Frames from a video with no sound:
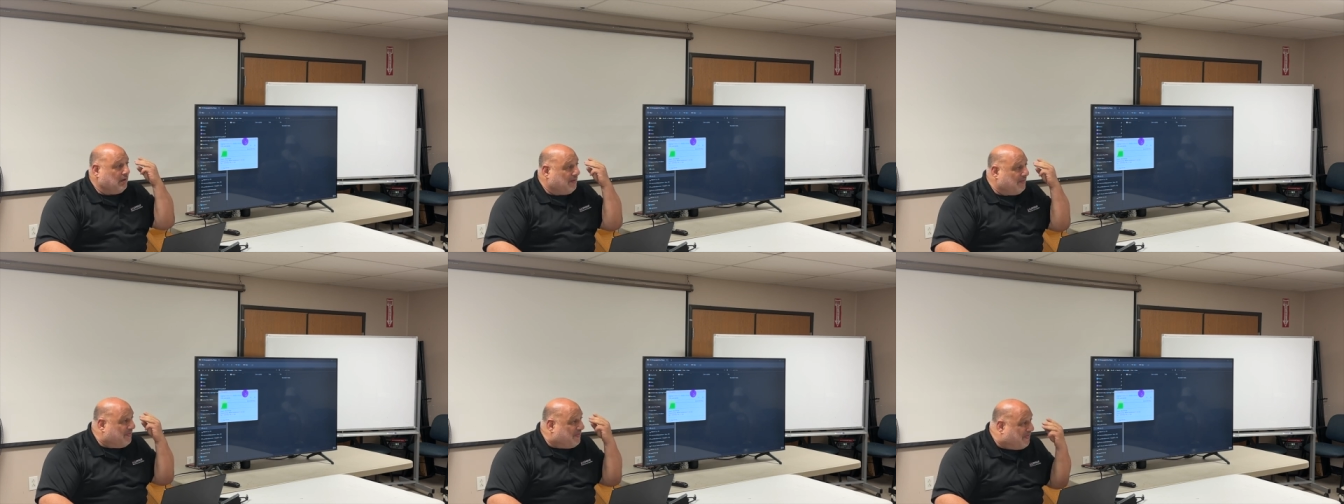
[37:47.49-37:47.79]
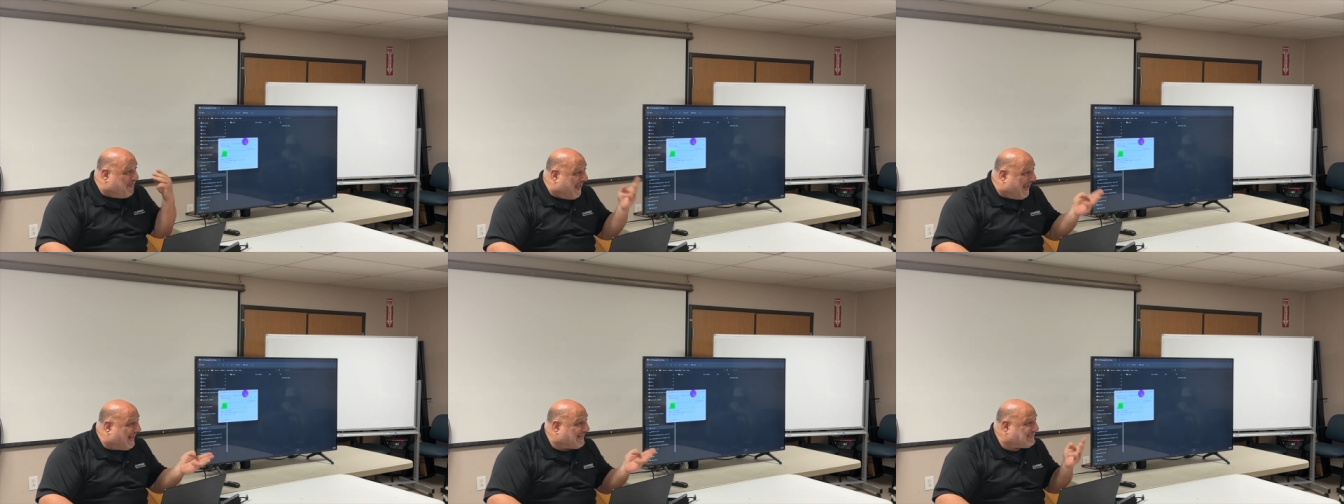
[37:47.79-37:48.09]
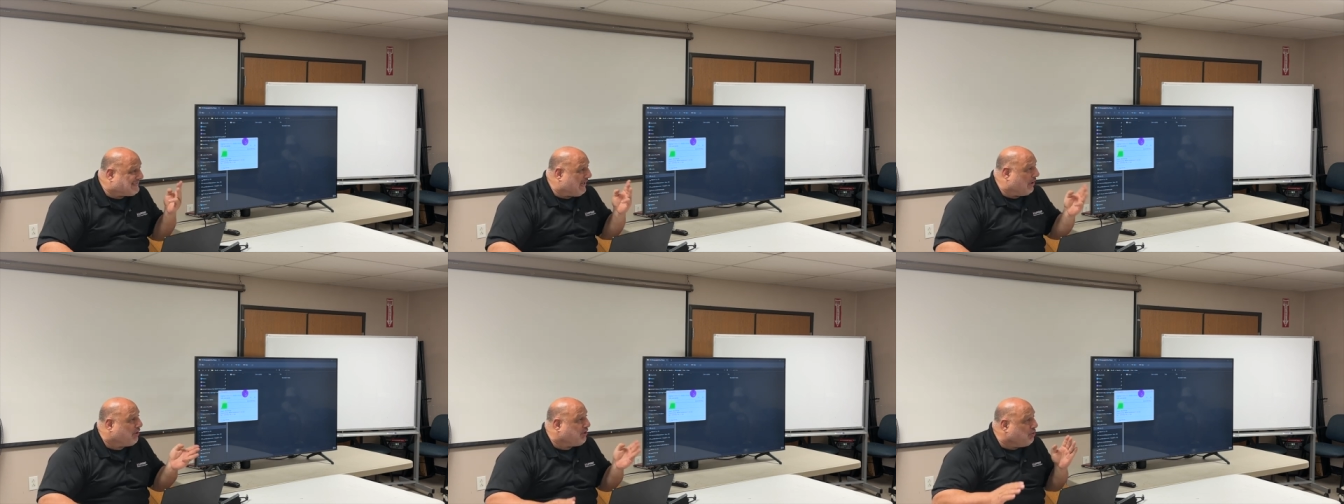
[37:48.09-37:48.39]
That's
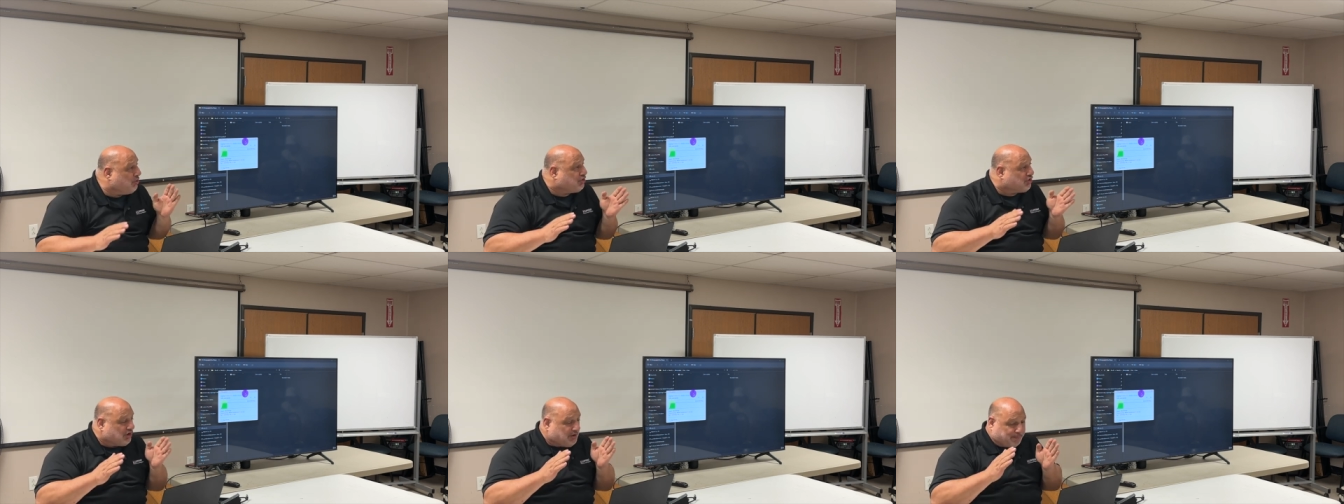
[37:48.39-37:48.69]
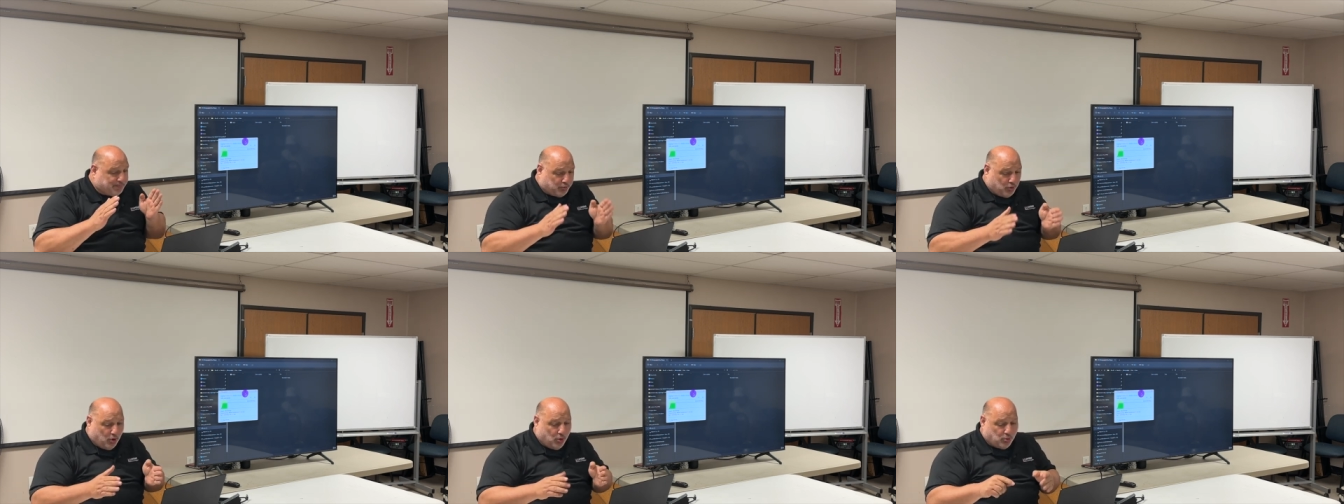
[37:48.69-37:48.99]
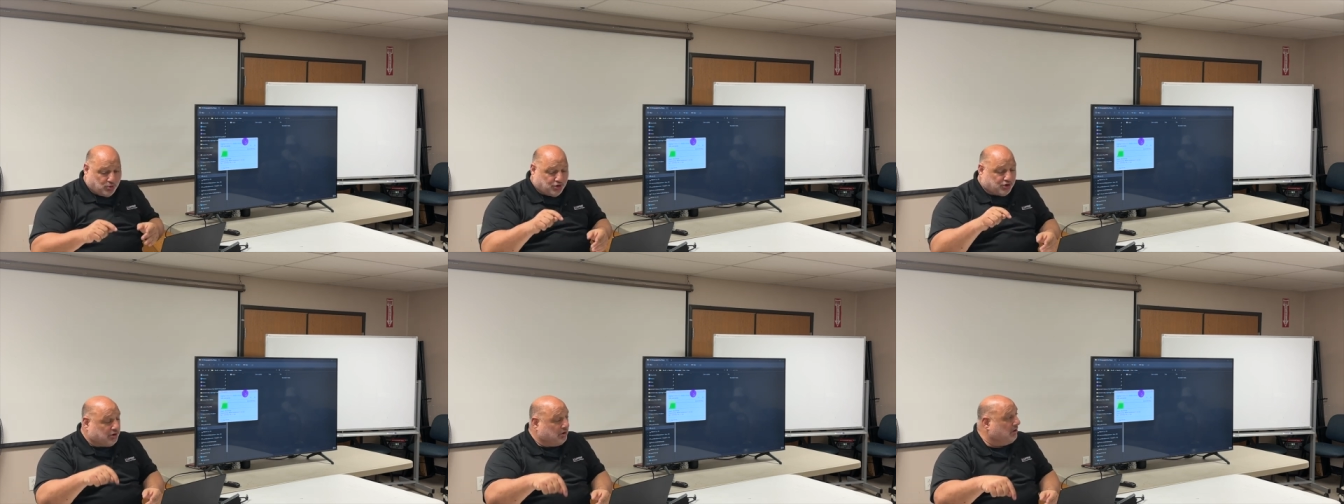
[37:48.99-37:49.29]
how you should
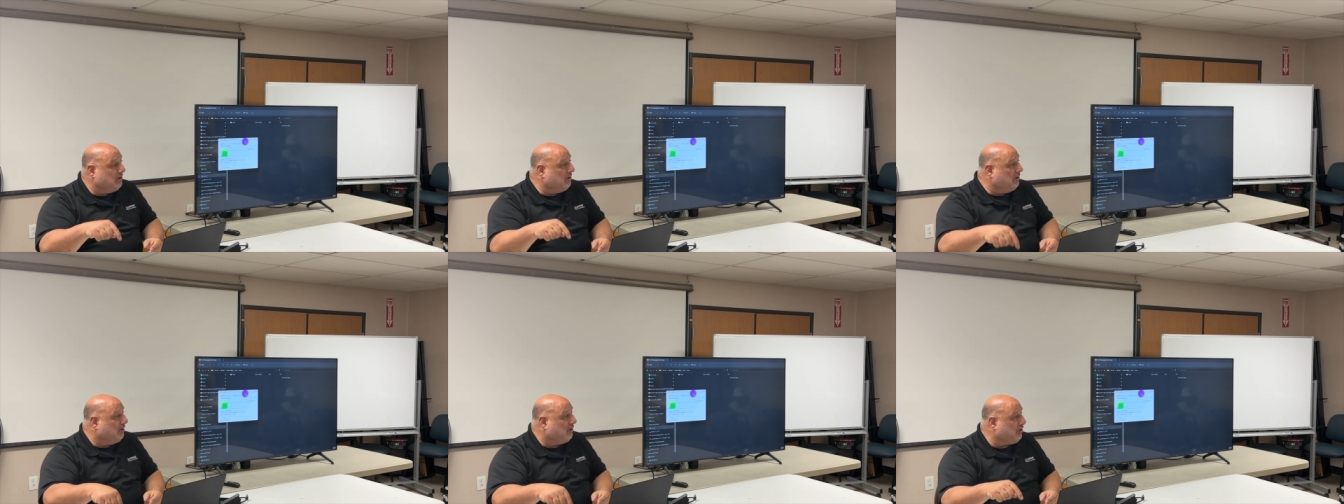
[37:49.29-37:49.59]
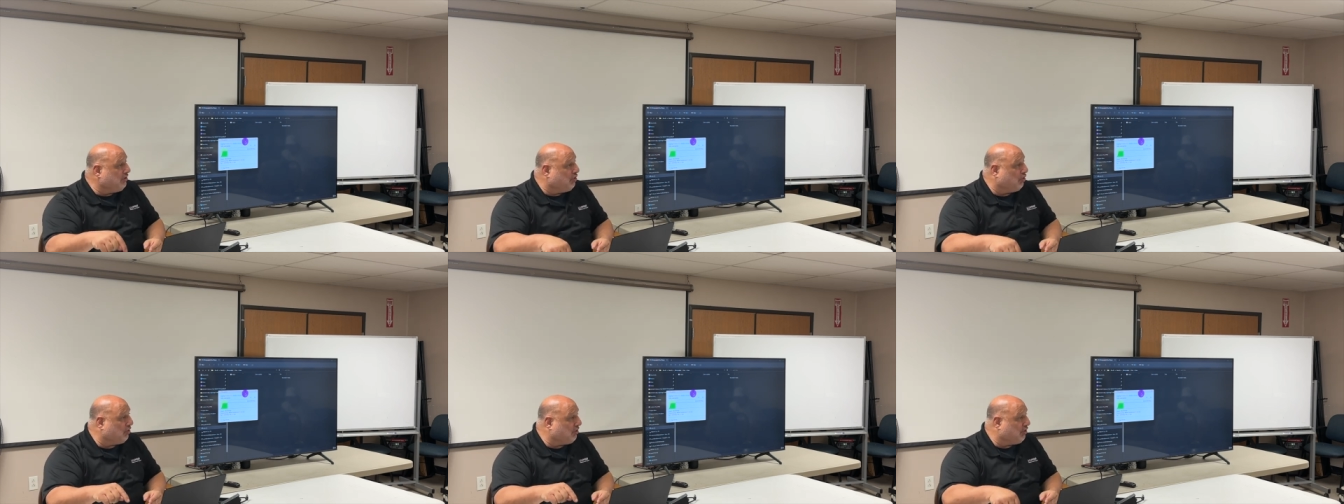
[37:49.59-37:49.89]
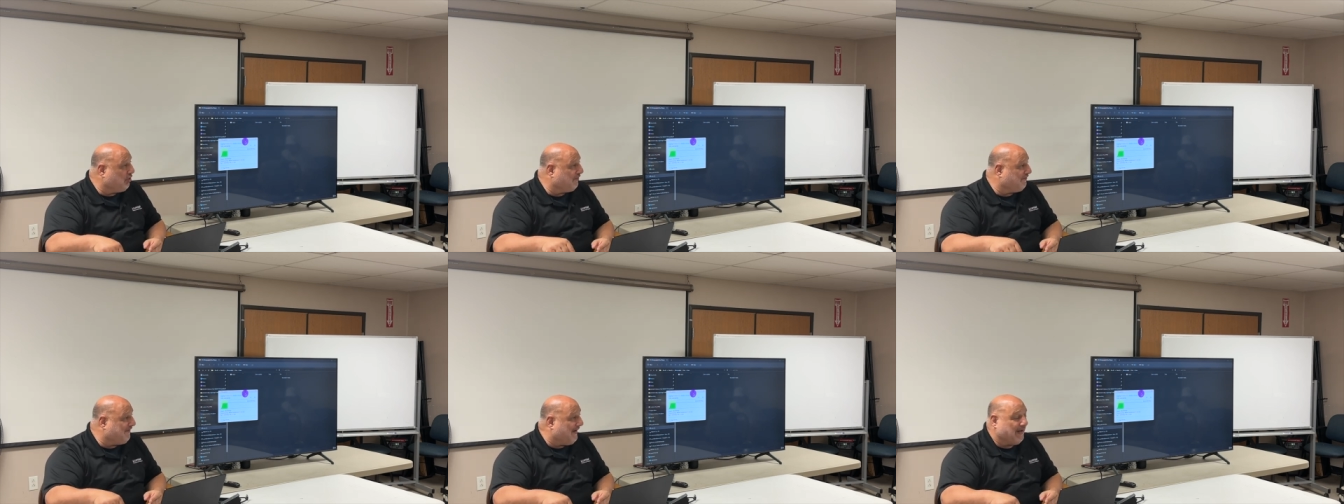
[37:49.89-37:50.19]
approach your,
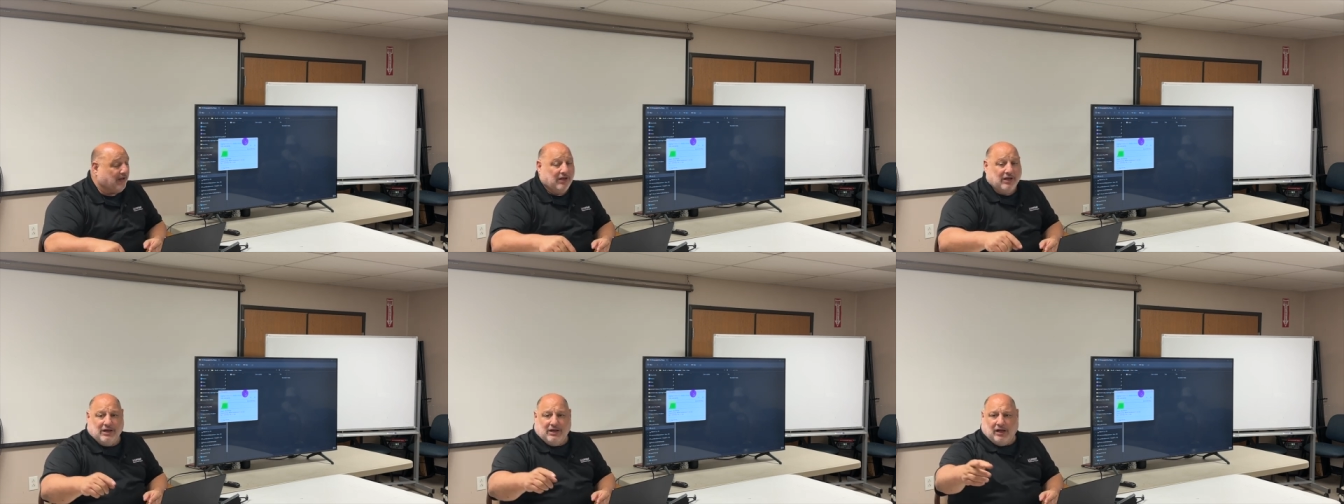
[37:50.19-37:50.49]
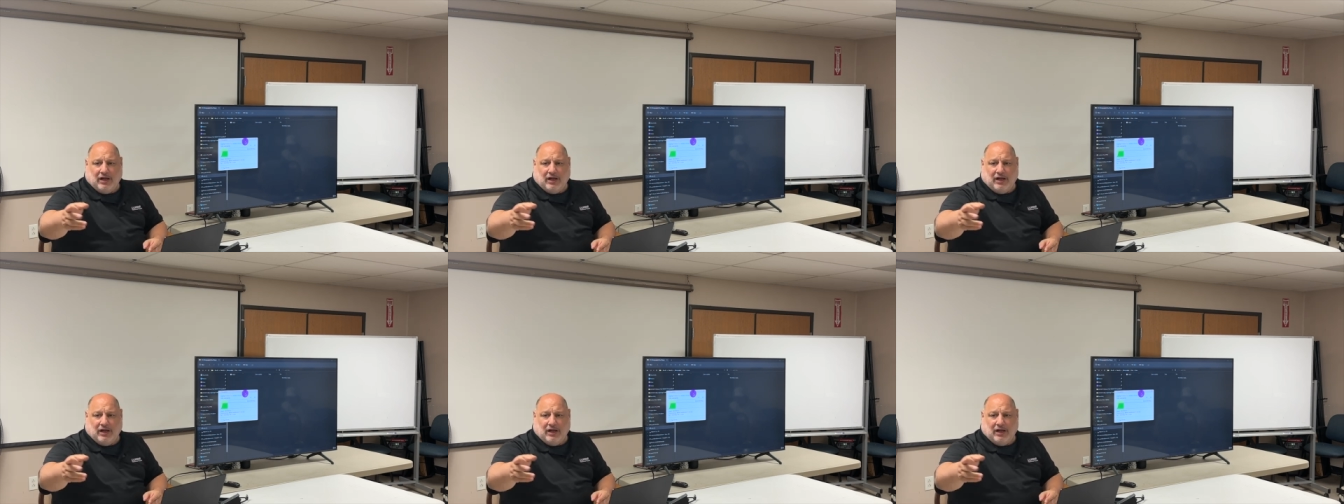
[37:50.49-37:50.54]
your file.